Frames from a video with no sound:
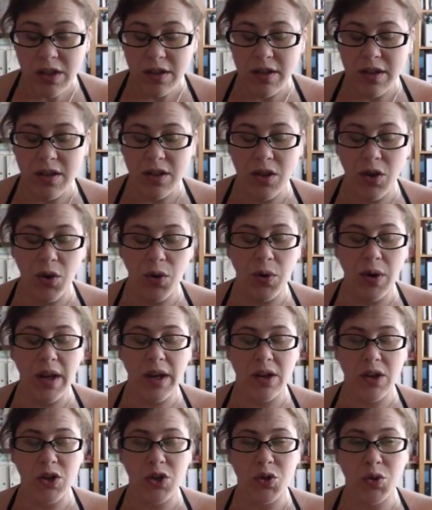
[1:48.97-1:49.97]
So
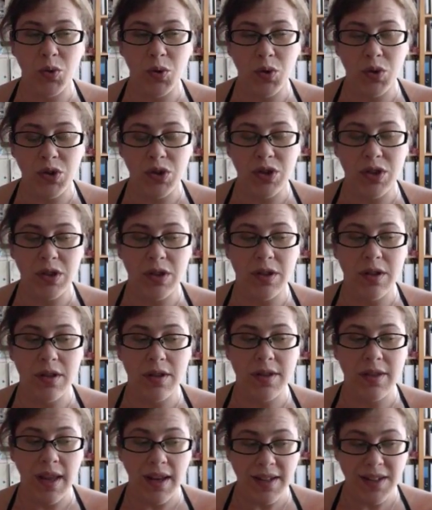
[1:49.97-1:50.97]
in a short
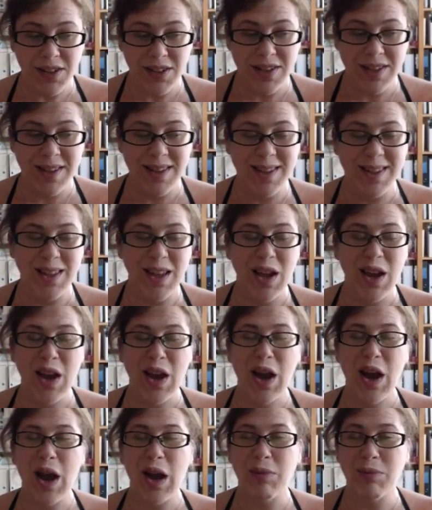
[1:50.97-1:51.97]
sentence,
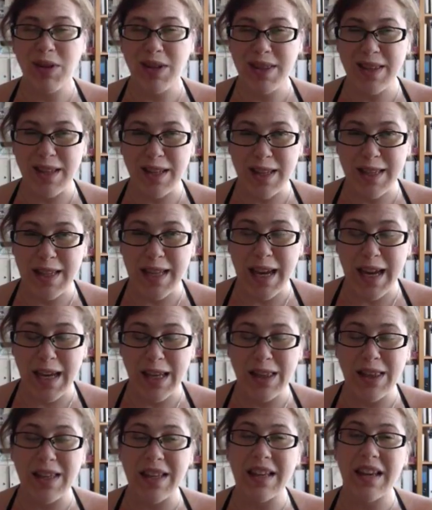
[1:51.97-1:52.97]
I'm just going to
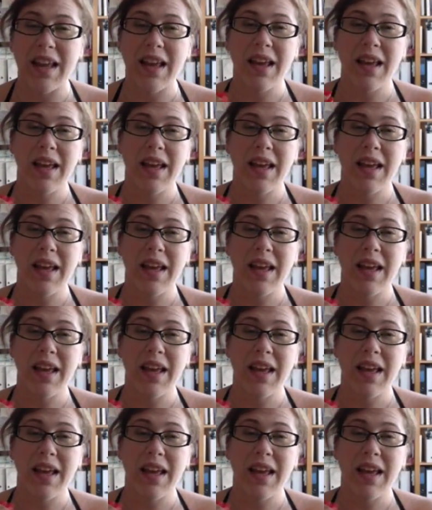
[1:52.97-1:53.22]
say that